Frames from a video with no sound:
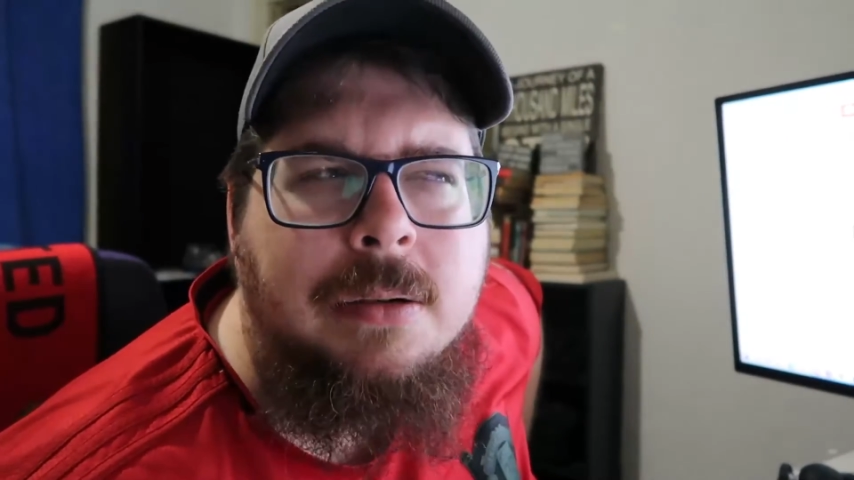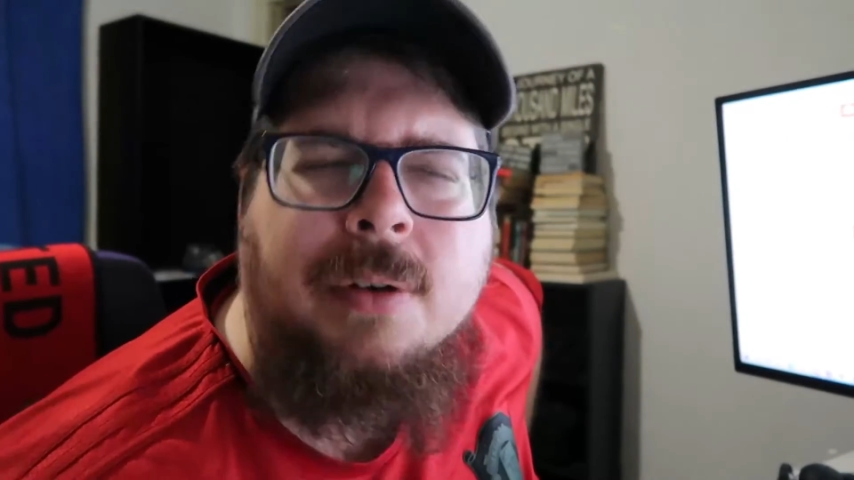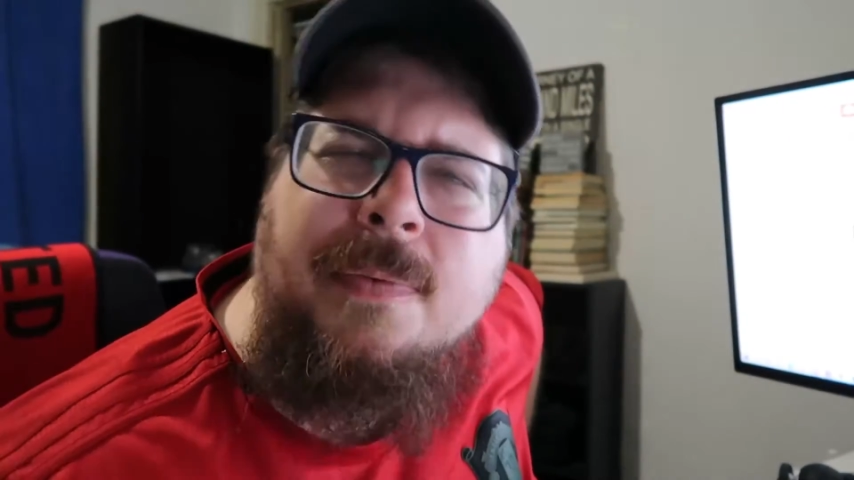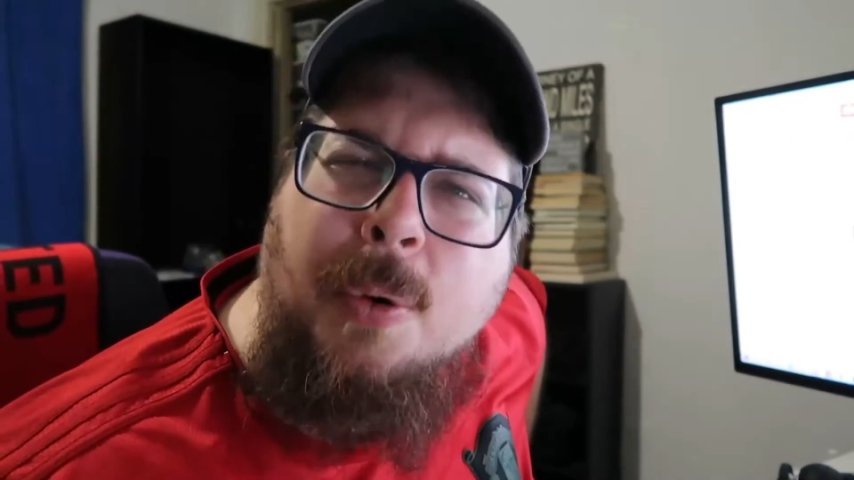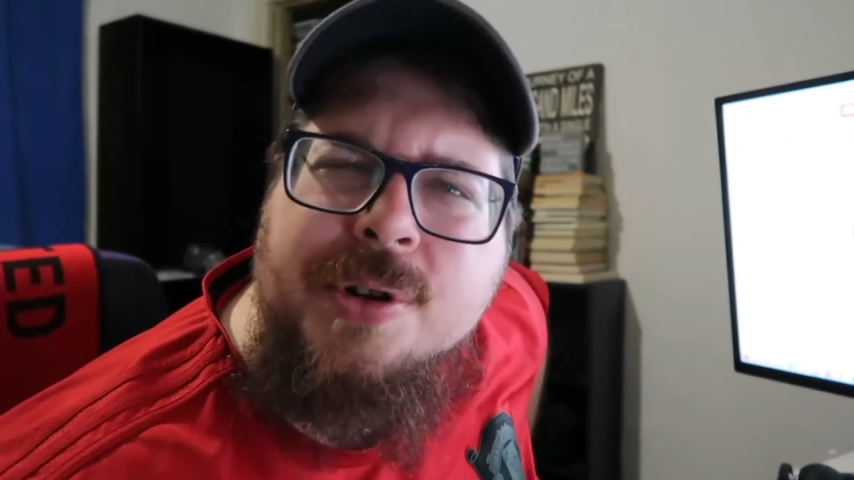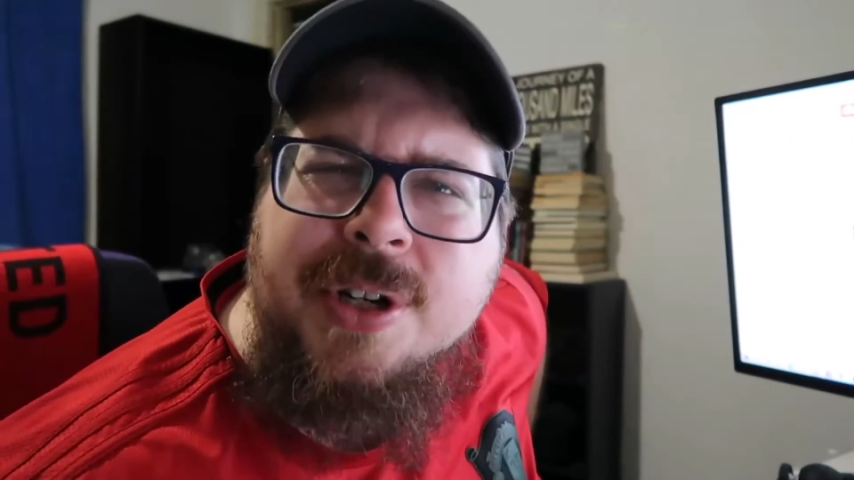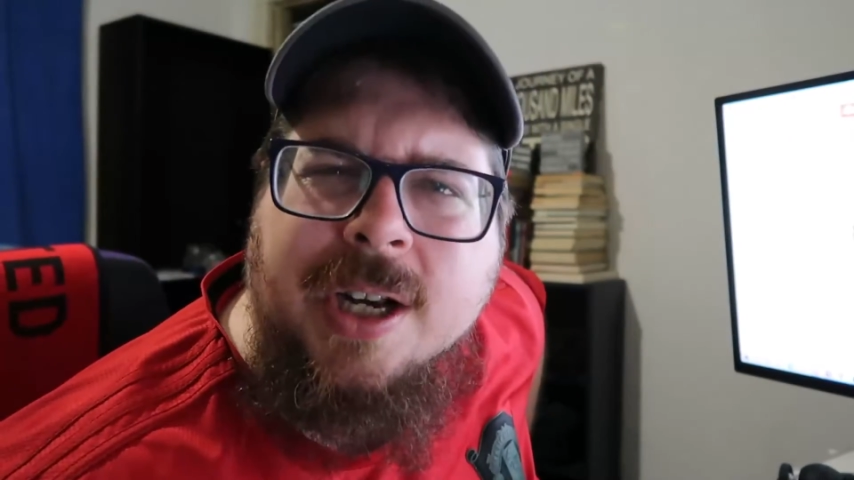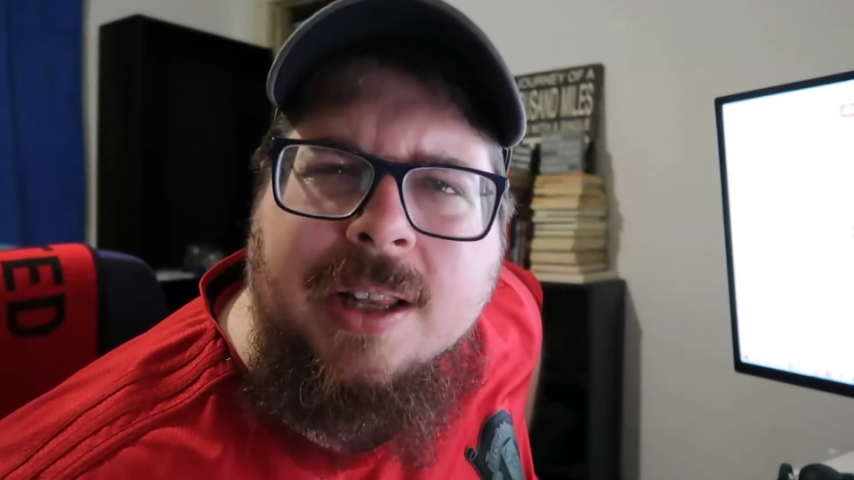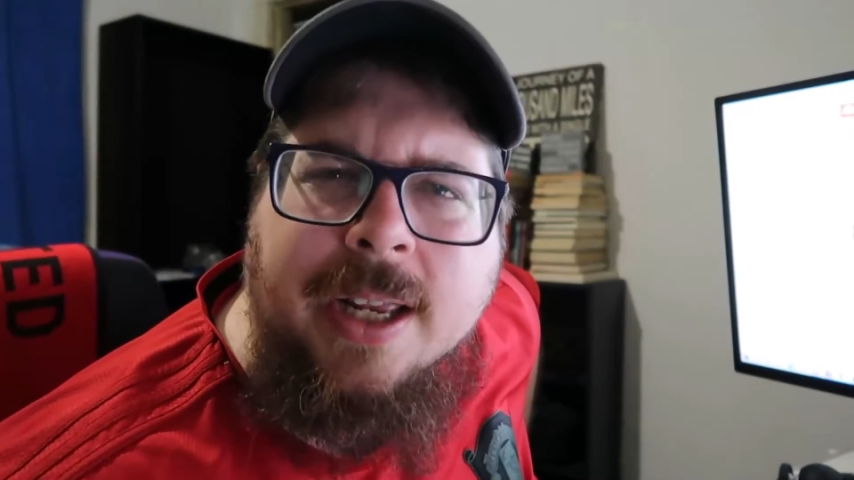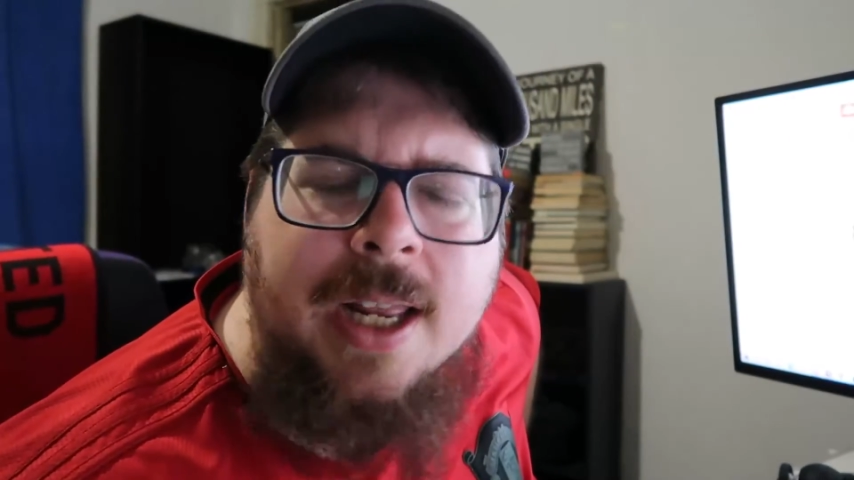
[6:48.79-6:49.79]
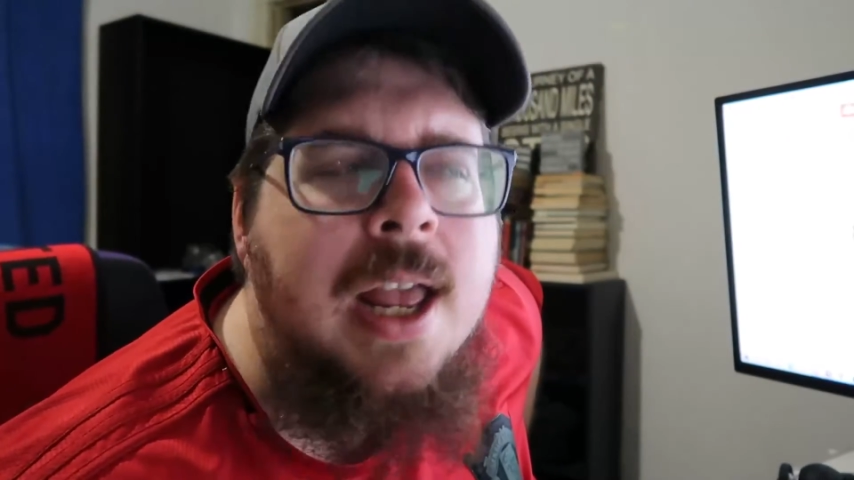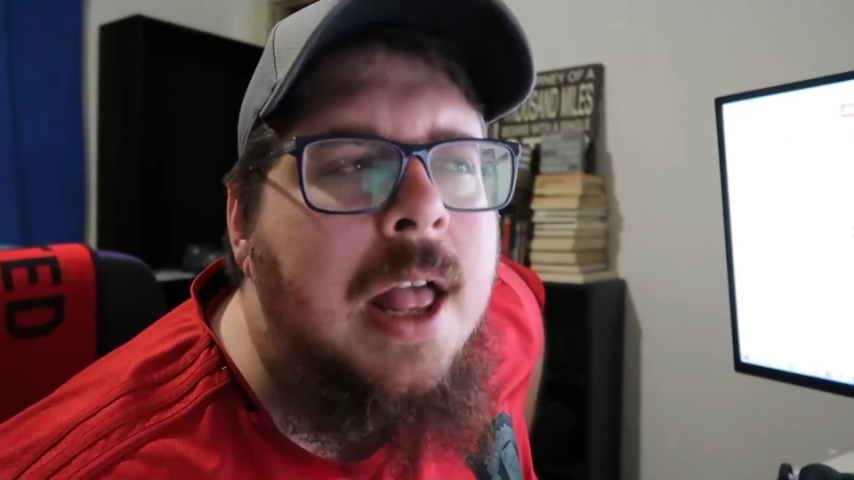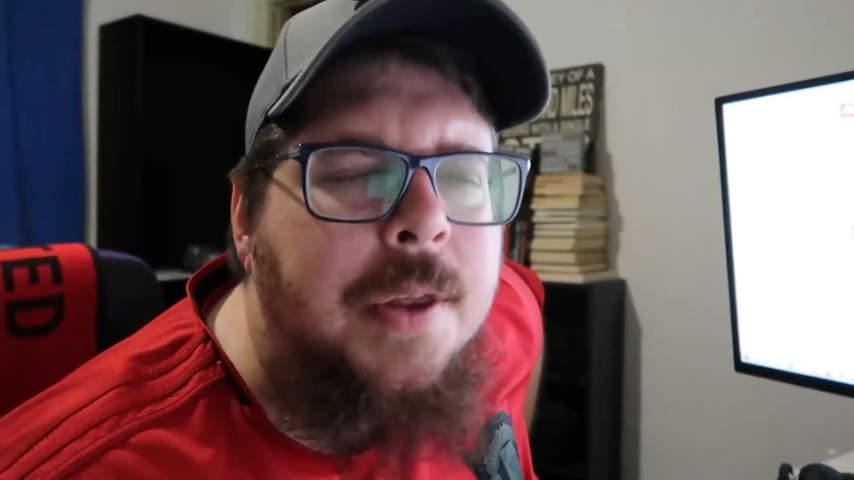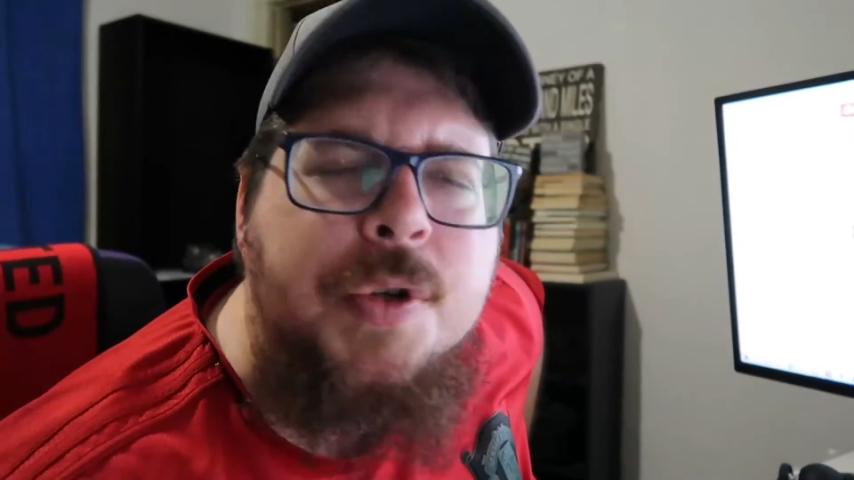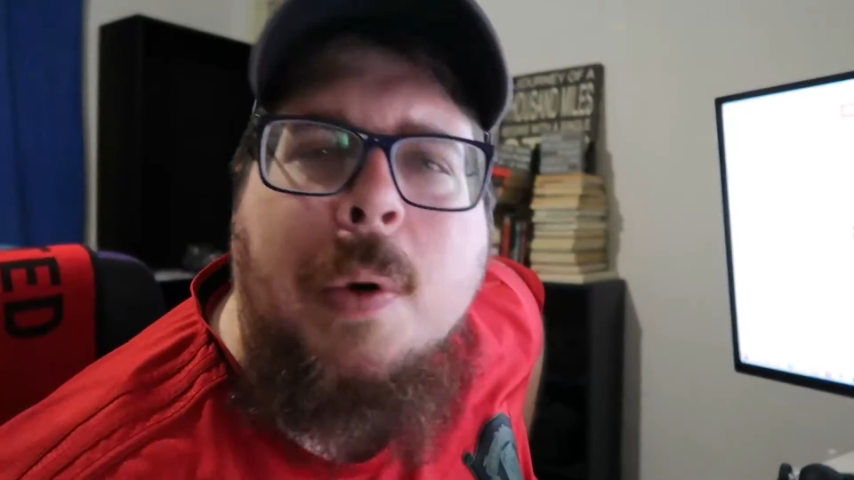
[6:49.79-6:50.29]
or fortunately,
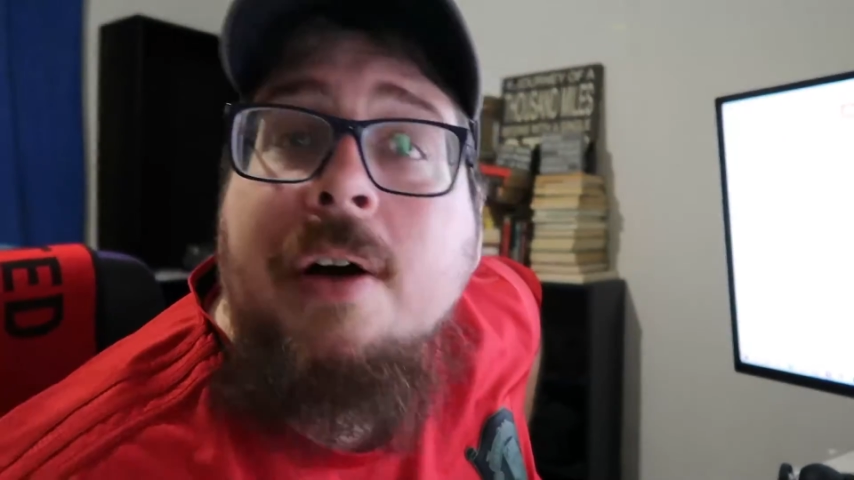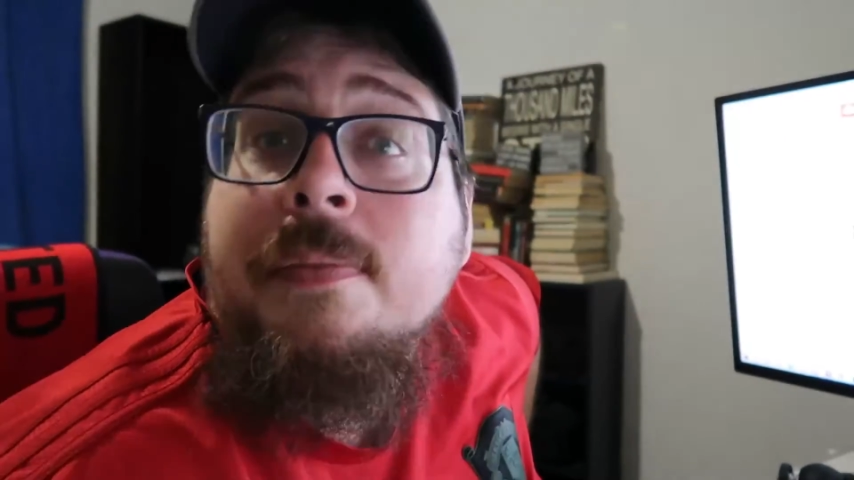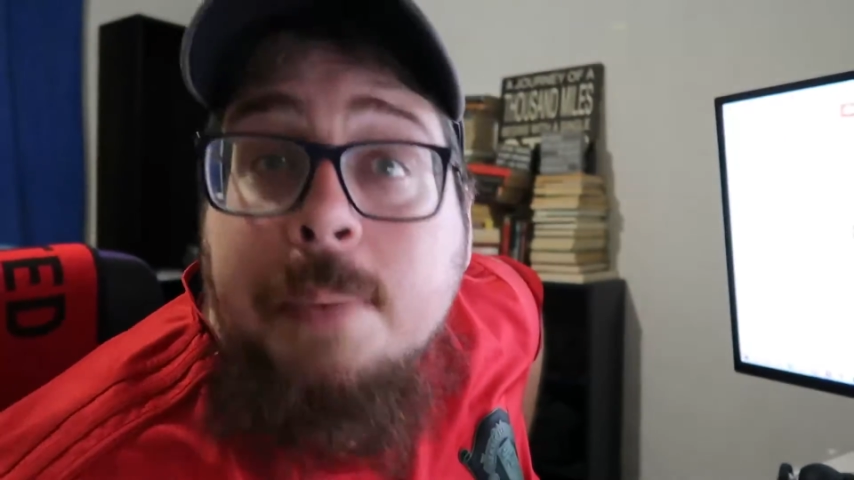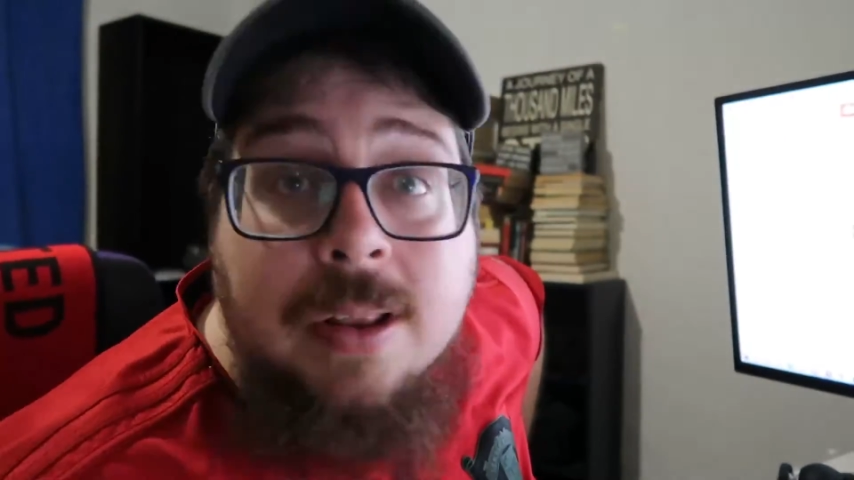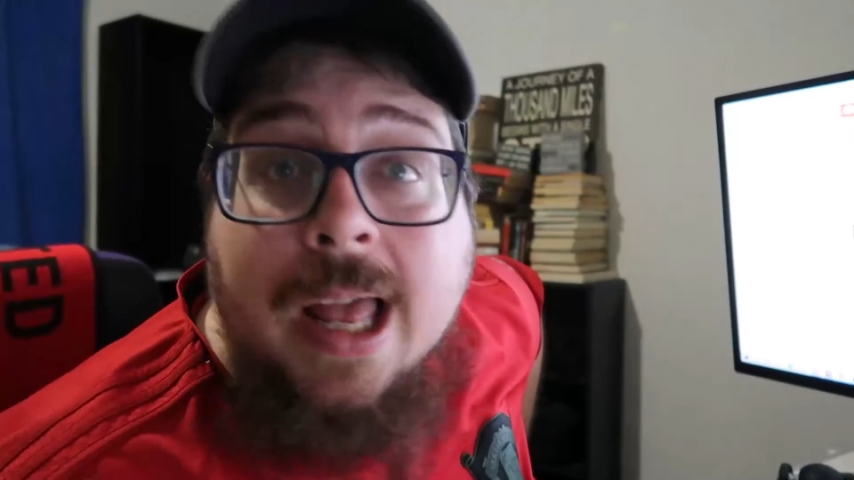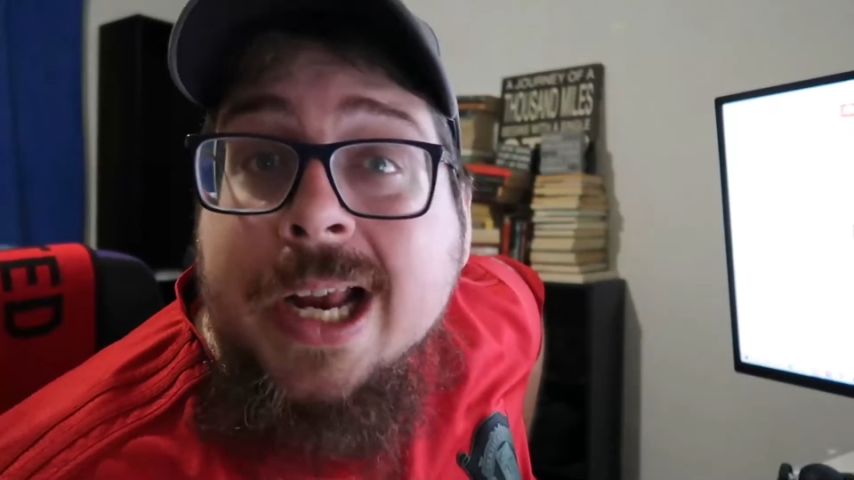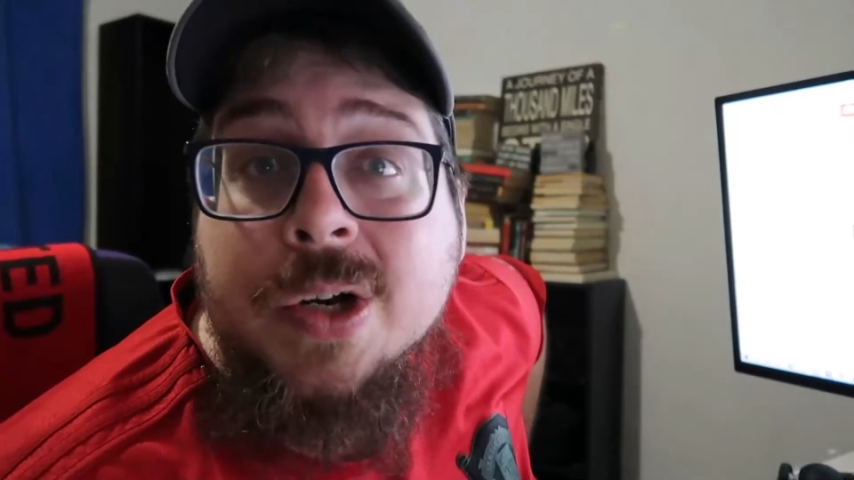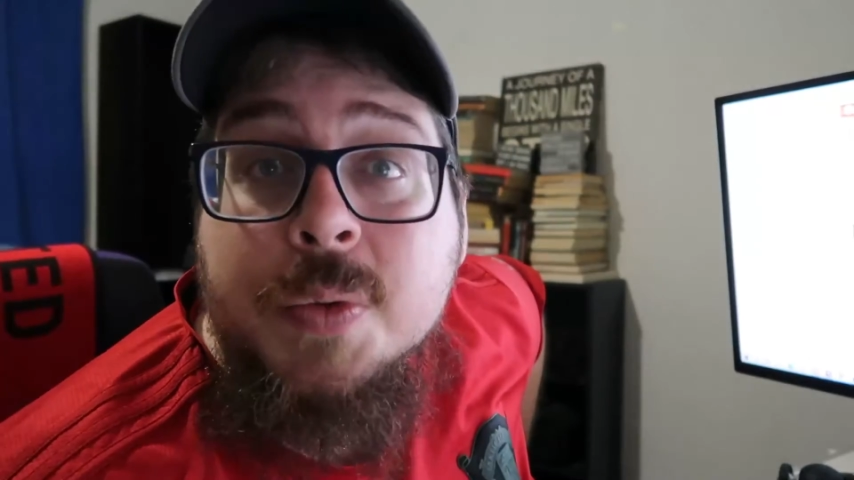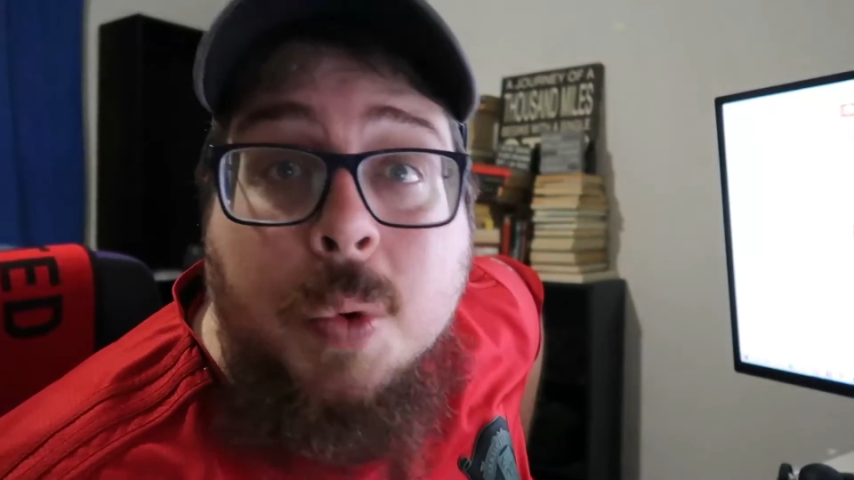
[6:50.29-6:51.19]
the 12 players